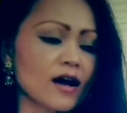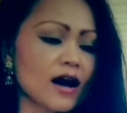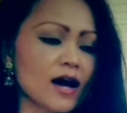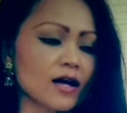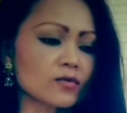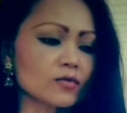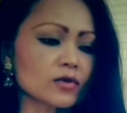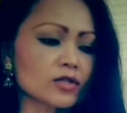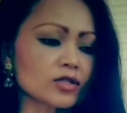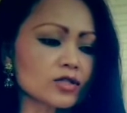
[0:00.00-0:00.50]

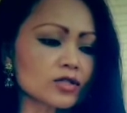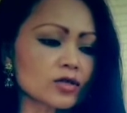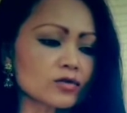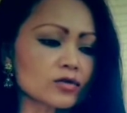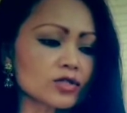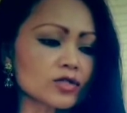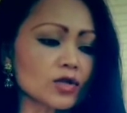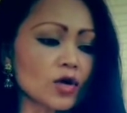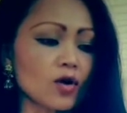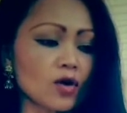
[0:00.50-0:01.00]
God was
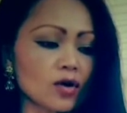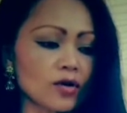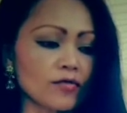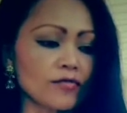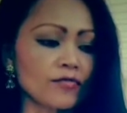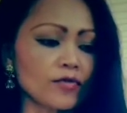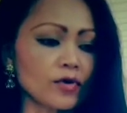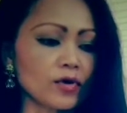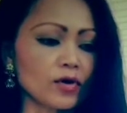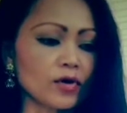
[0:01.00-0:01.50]
so
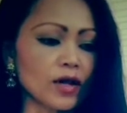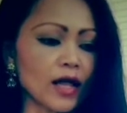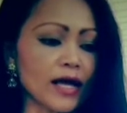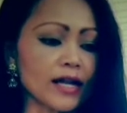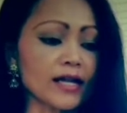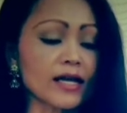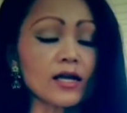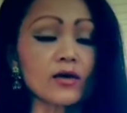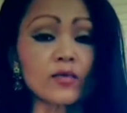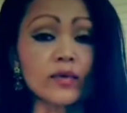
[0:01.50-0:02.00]
sorrowful
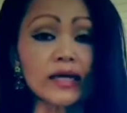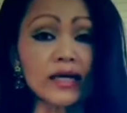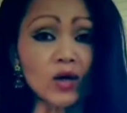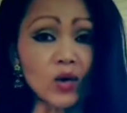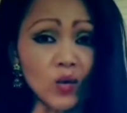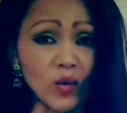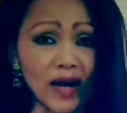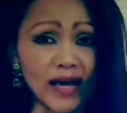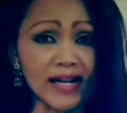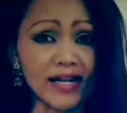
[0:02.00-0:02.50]
and he
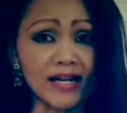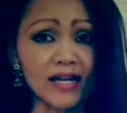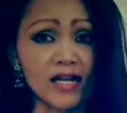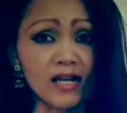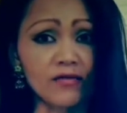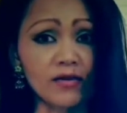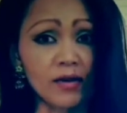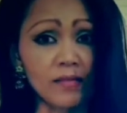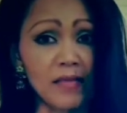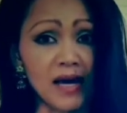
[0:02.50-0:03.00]
regretted
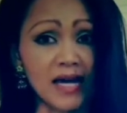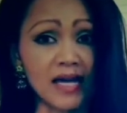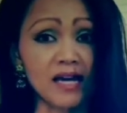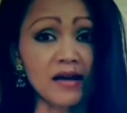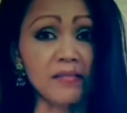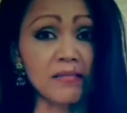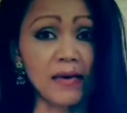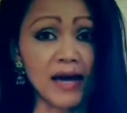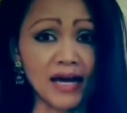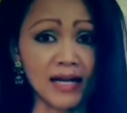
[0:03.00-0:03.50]
even
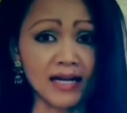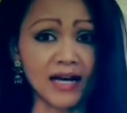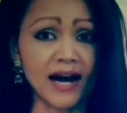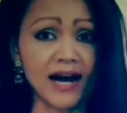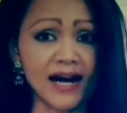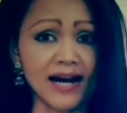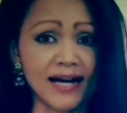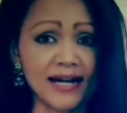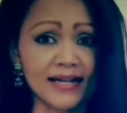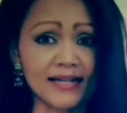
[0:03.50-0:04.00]
making
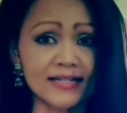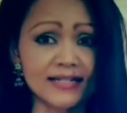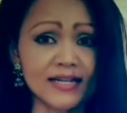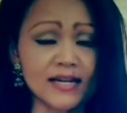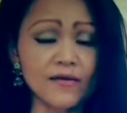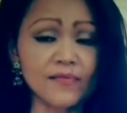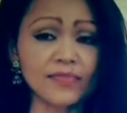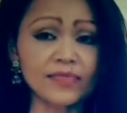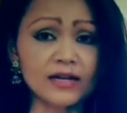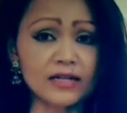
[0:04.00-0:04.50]
mankind.
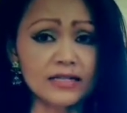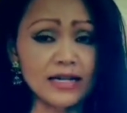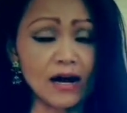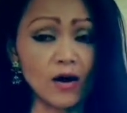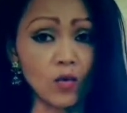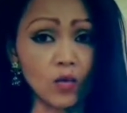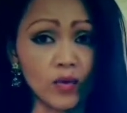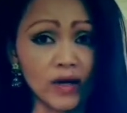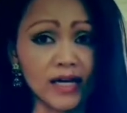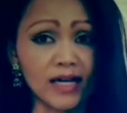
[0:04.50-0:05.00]
That's
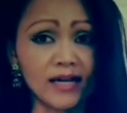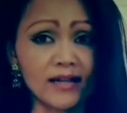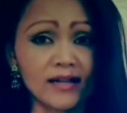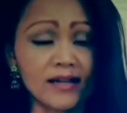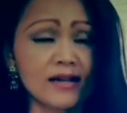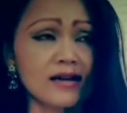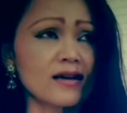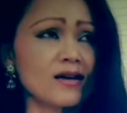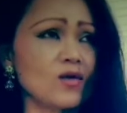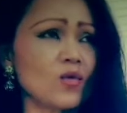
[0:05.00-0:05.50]
how wicked
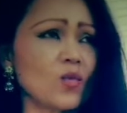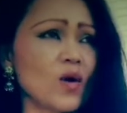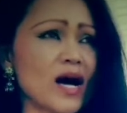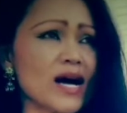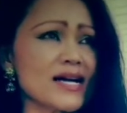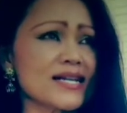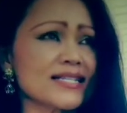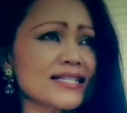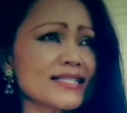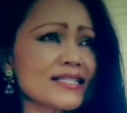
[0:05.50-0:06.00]
it
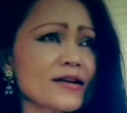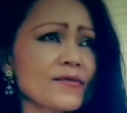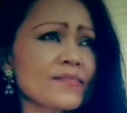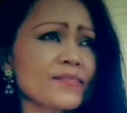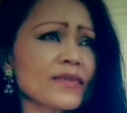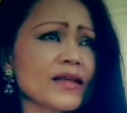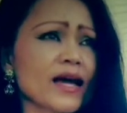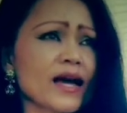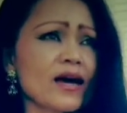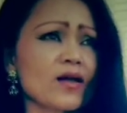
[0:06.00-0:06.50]
was.
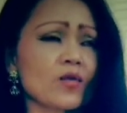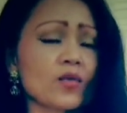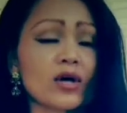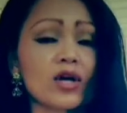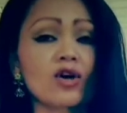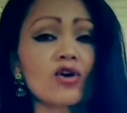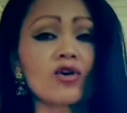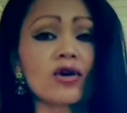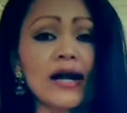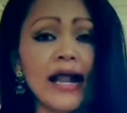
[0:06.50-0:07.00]

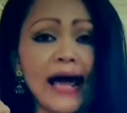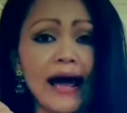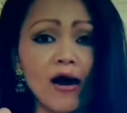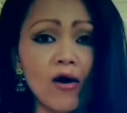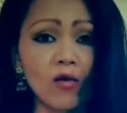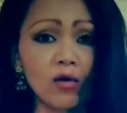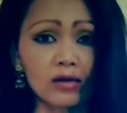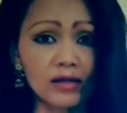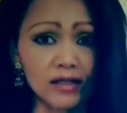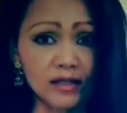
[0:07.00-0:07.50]
And we are
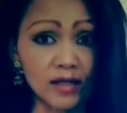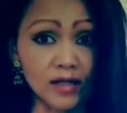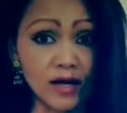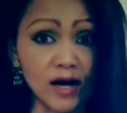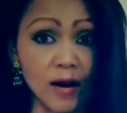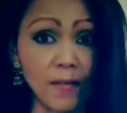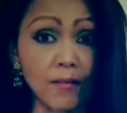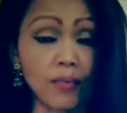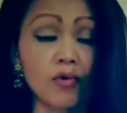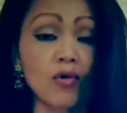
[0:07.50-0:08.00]
now
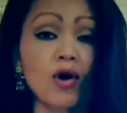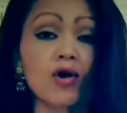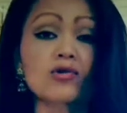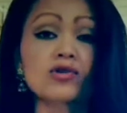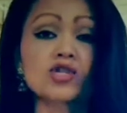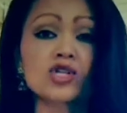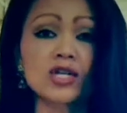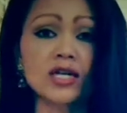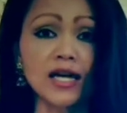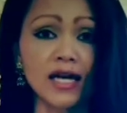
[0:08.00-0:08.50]

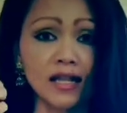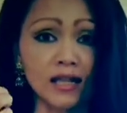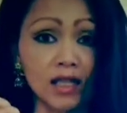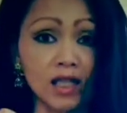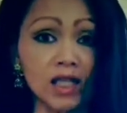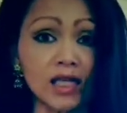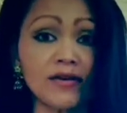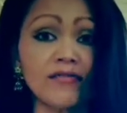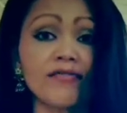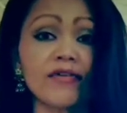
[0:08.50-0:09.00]
approaching
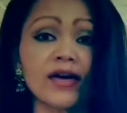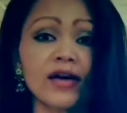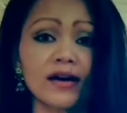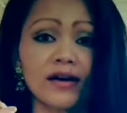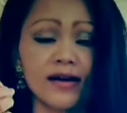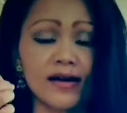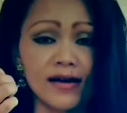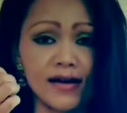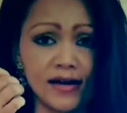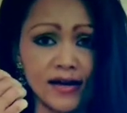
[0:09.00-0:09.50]
and living
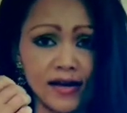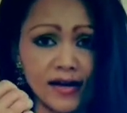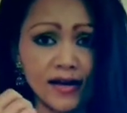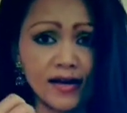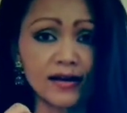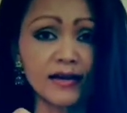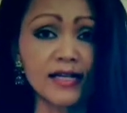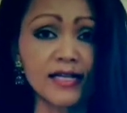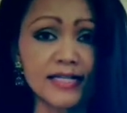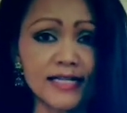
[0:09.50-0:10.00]

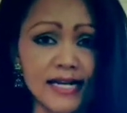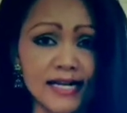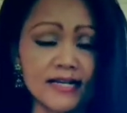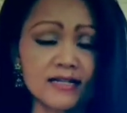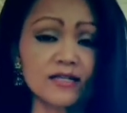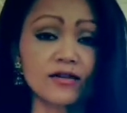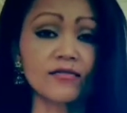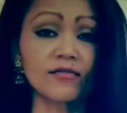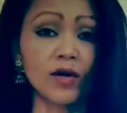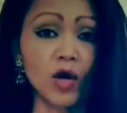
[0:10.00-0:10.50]
in the
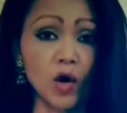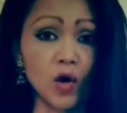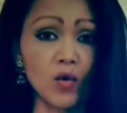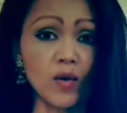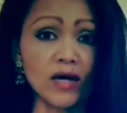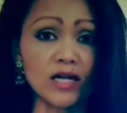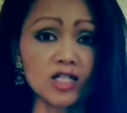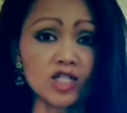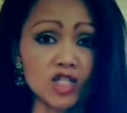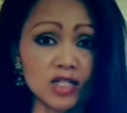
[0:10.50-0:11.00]
days of
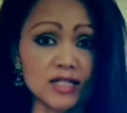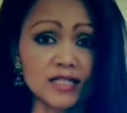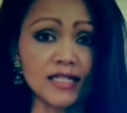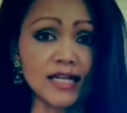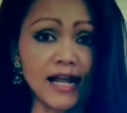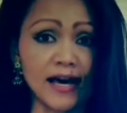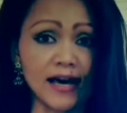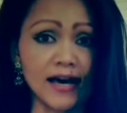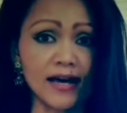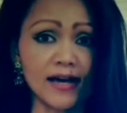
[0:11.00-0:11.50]
Noah,
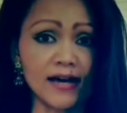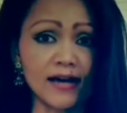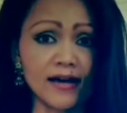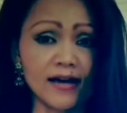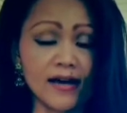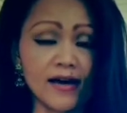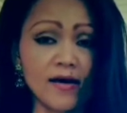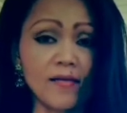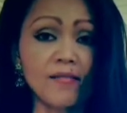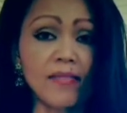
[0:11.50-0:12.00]
just like
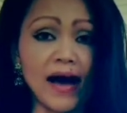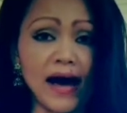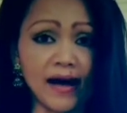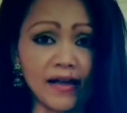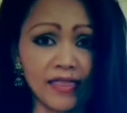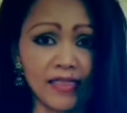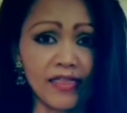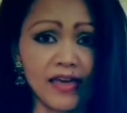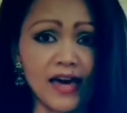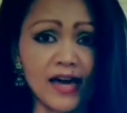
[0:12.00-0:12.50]

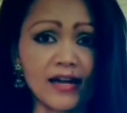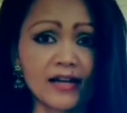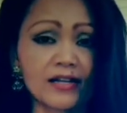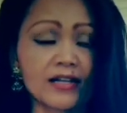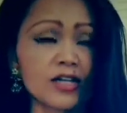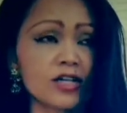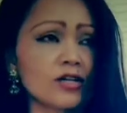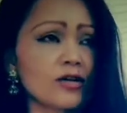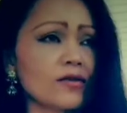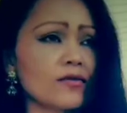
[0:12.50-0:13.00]
back
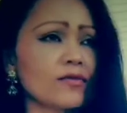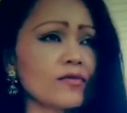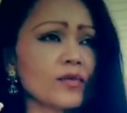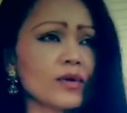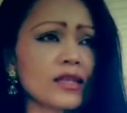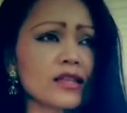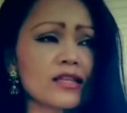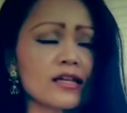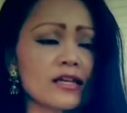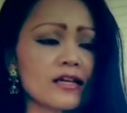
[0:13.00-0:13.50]
then, you know,
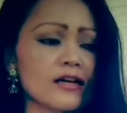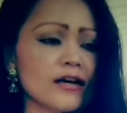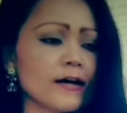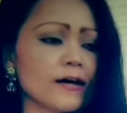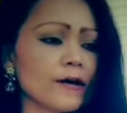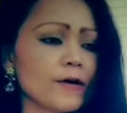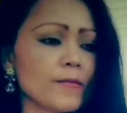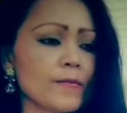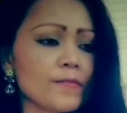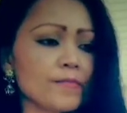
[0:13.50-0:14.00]
with the
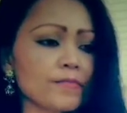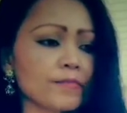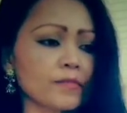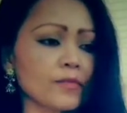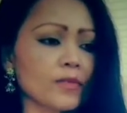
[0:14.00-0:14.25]
um,